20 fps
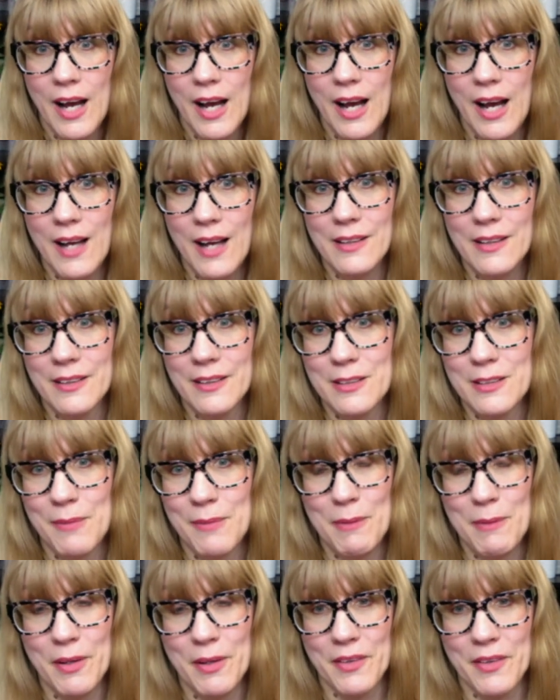uh, like to
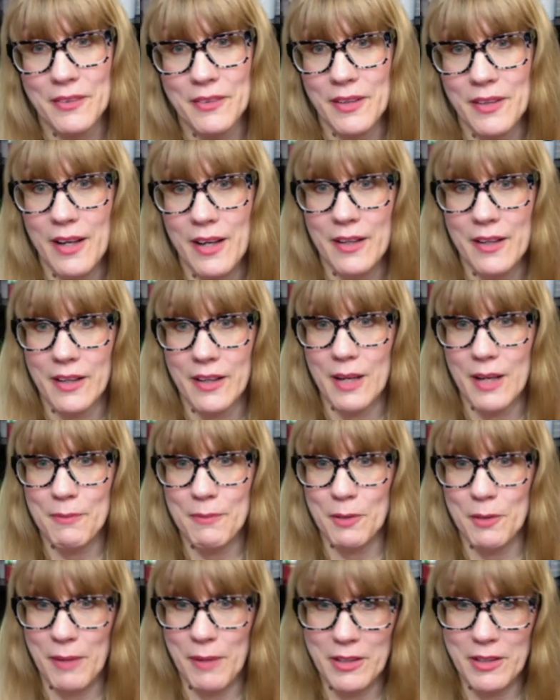my mother-in-law and a
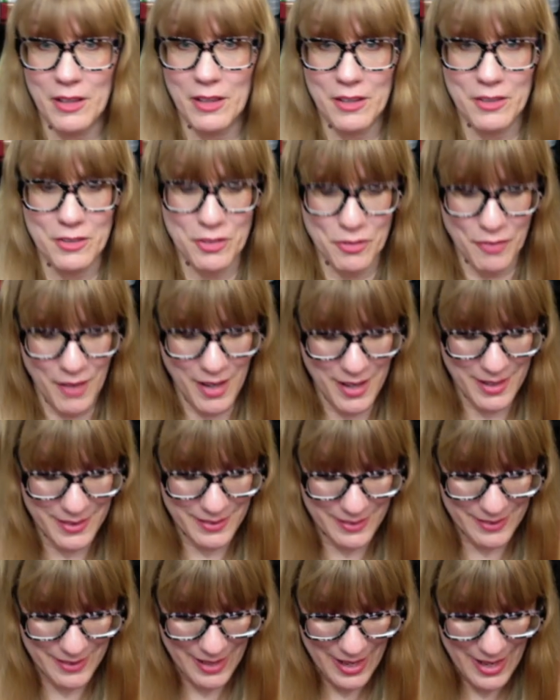couple of my daughter's
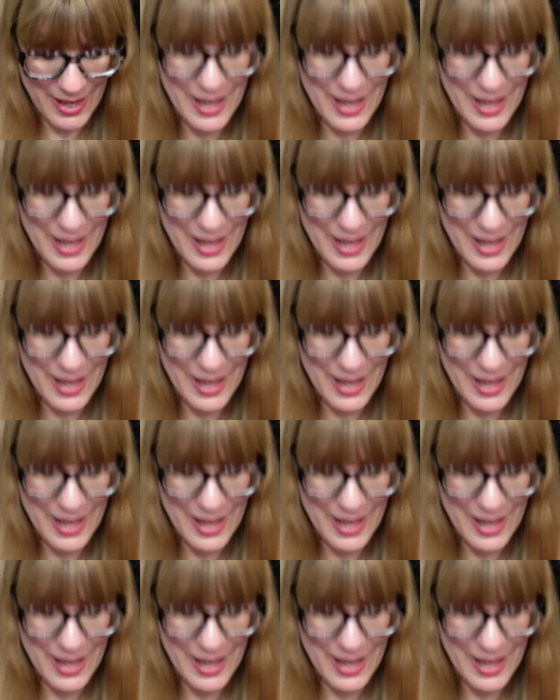friends,